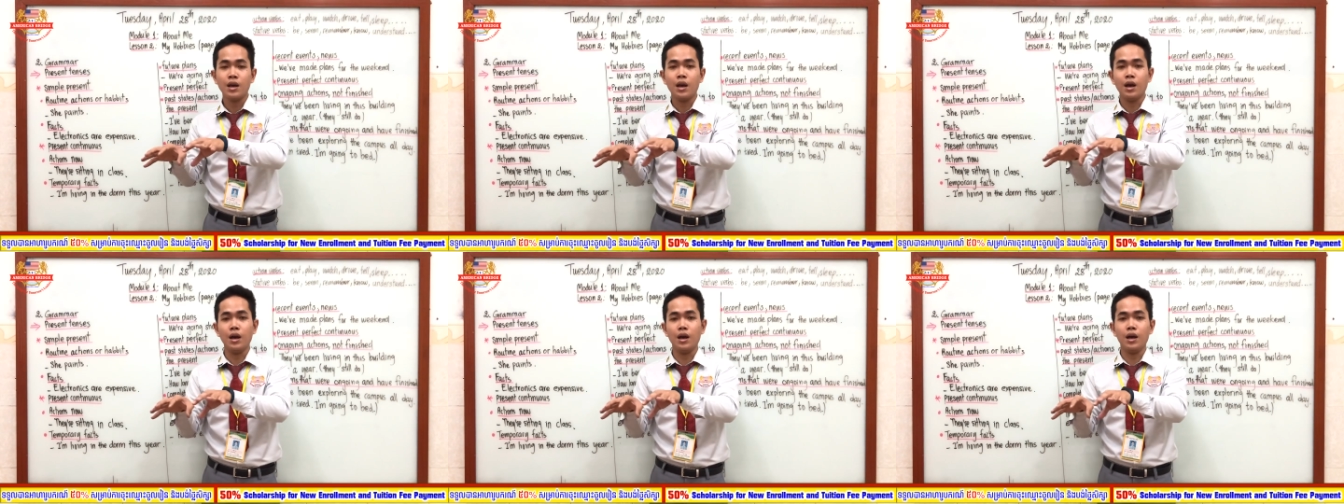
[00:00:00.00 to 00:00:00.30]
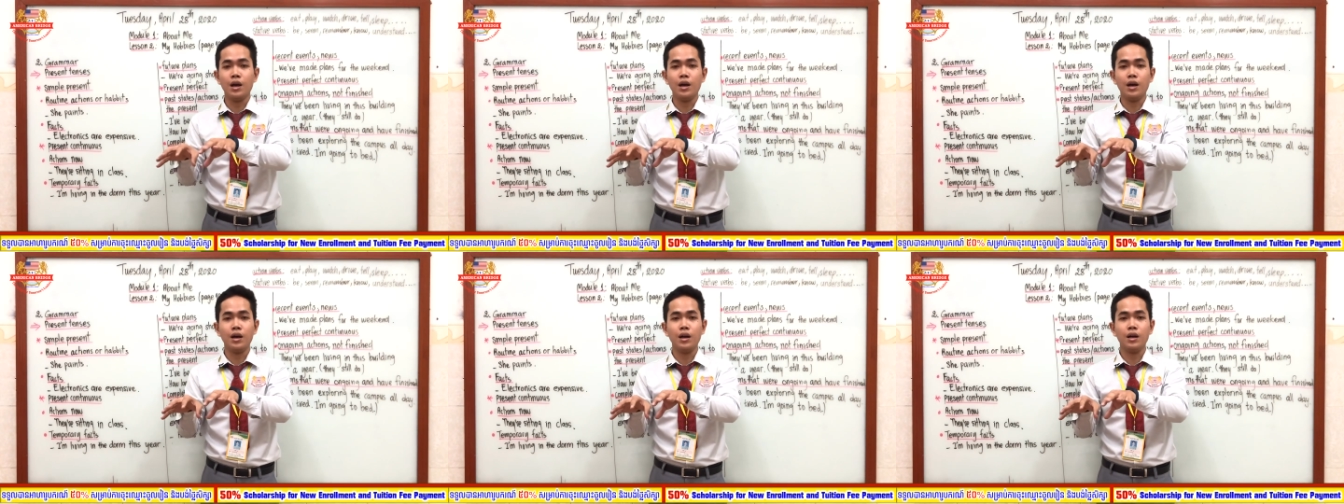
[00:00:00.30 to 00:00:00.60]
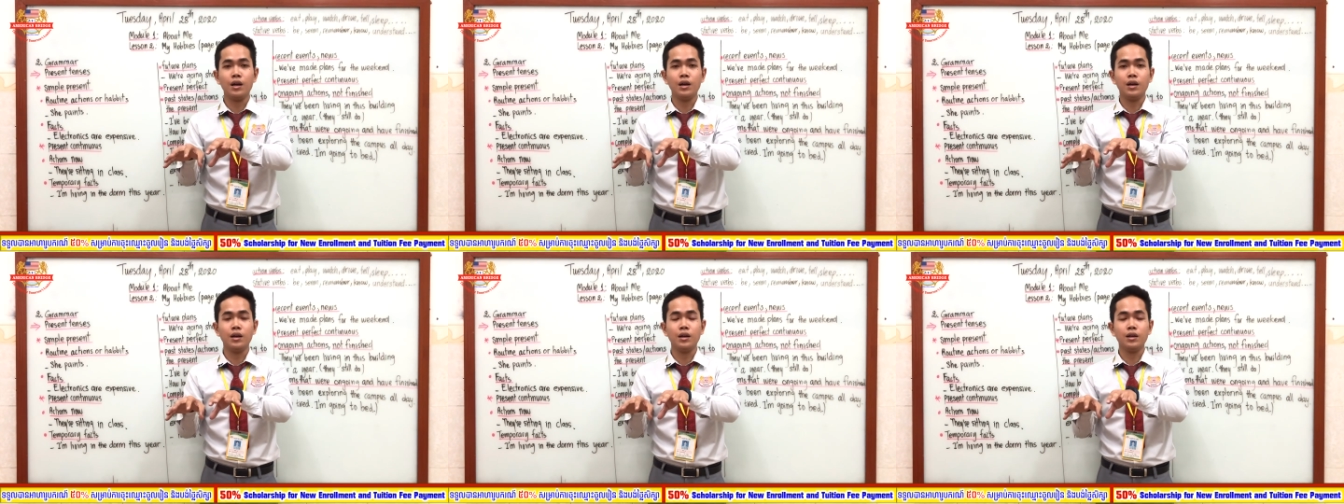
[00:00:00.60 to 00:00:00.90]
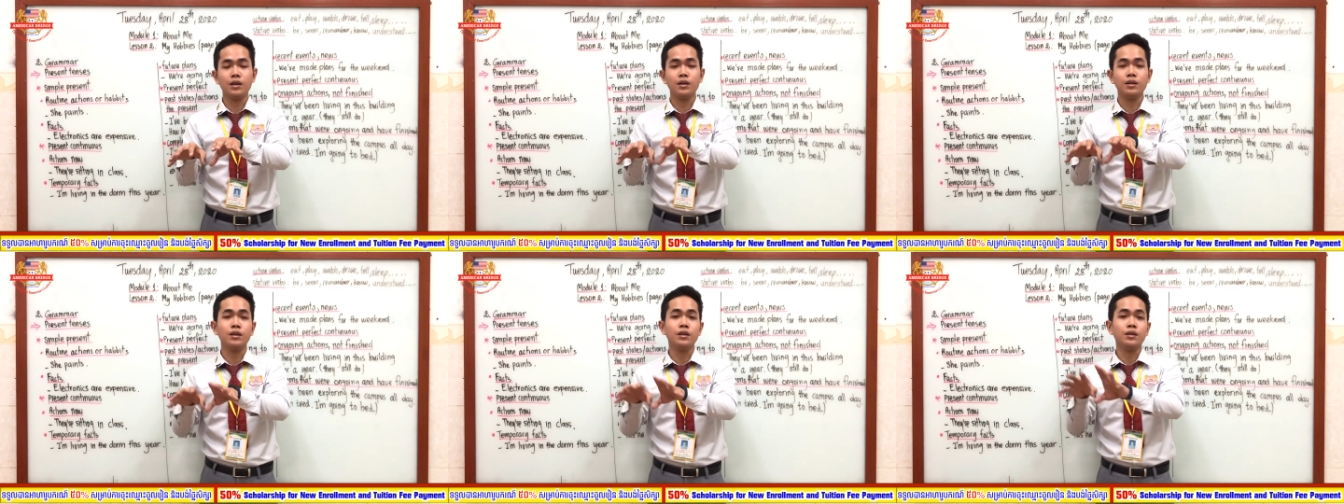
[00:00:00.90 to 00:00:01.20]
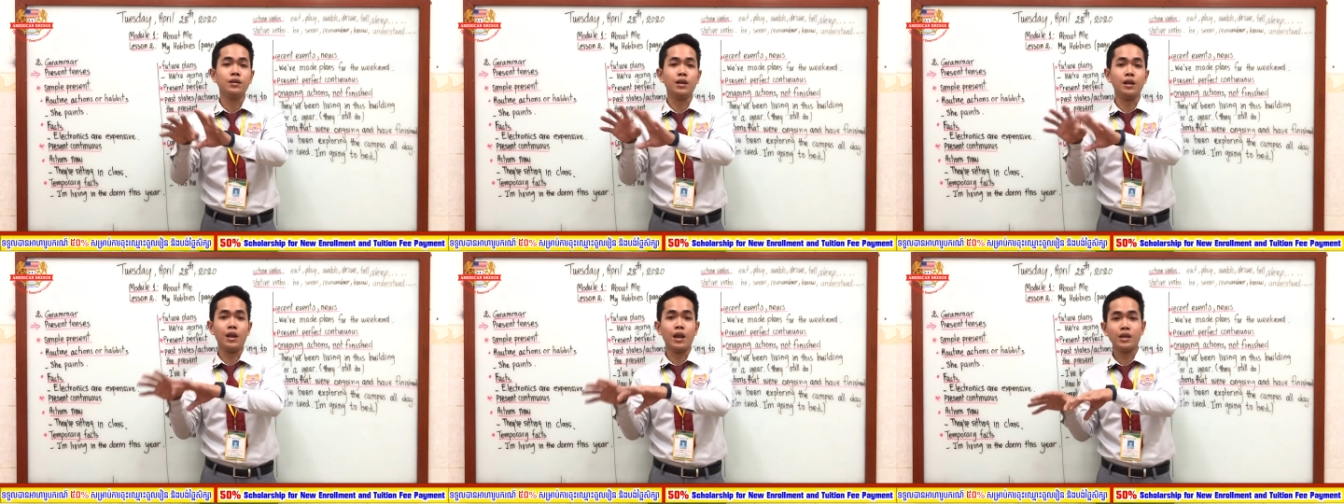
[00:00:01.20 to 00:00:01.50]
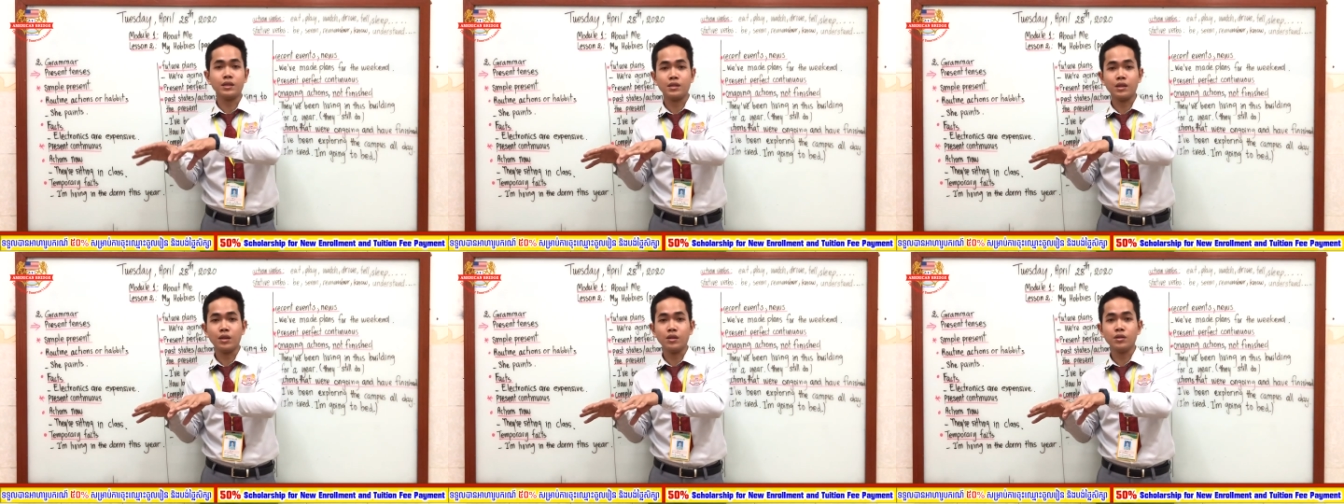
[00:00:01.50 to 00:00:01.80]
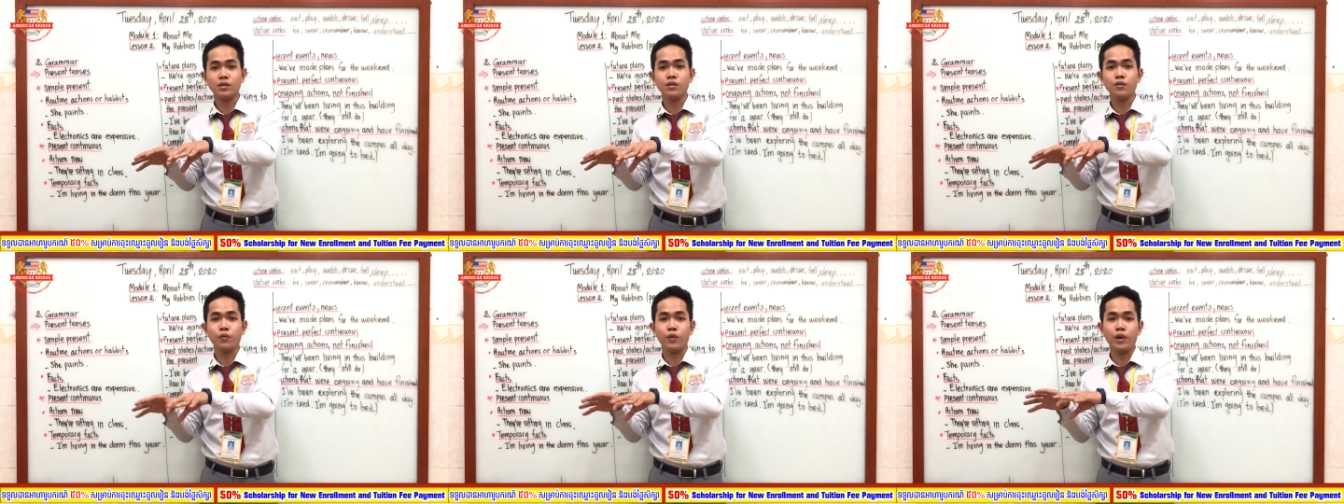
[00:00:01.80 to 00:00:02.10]
the
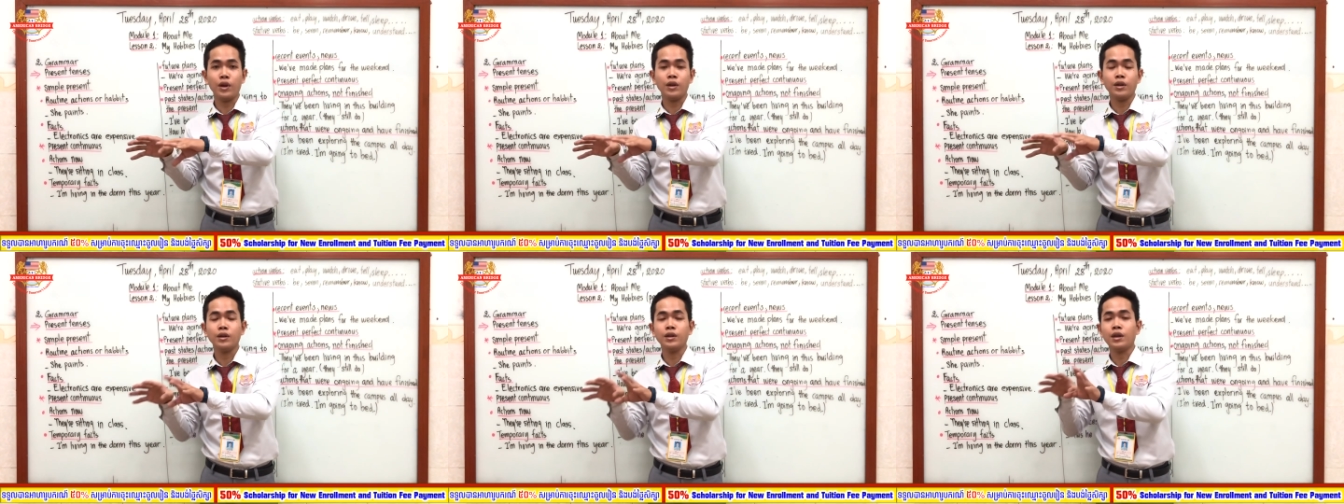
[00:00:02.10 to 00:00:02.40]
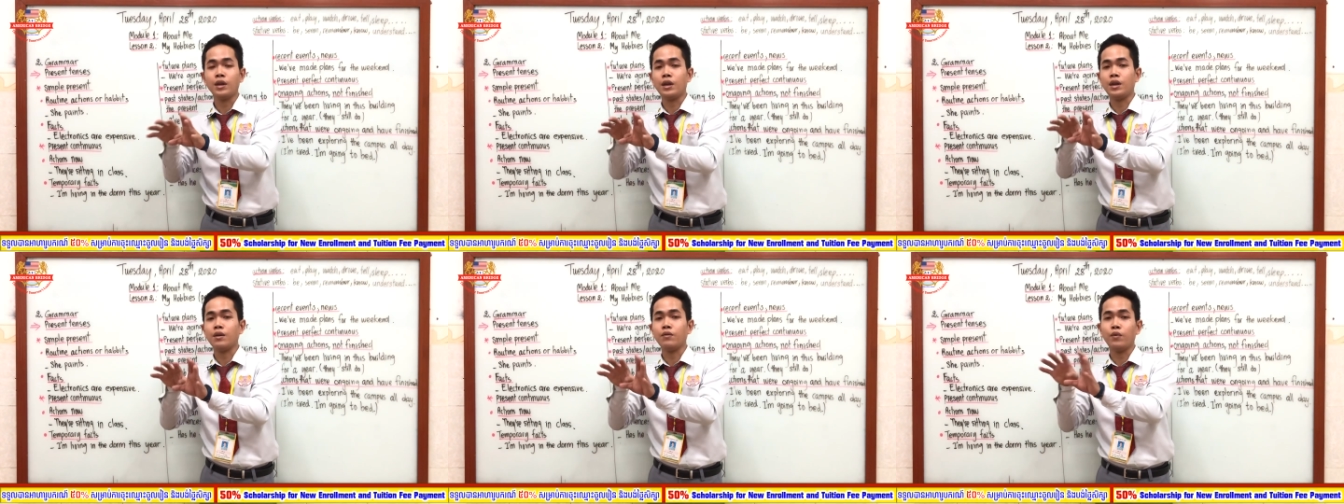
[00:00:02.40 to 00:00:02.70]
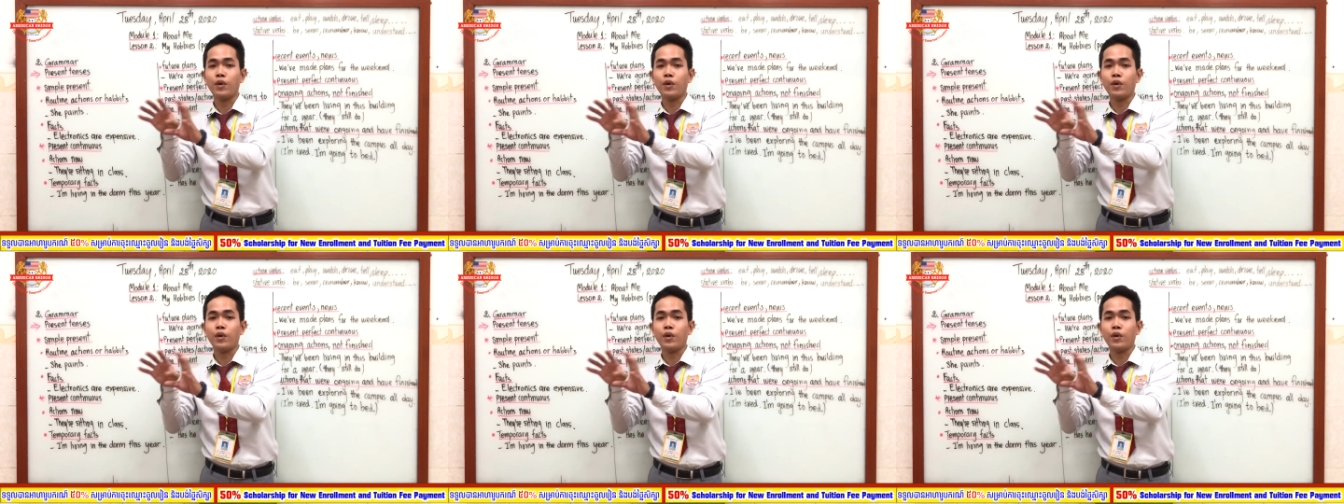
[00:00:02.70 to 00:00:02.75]
lesson, the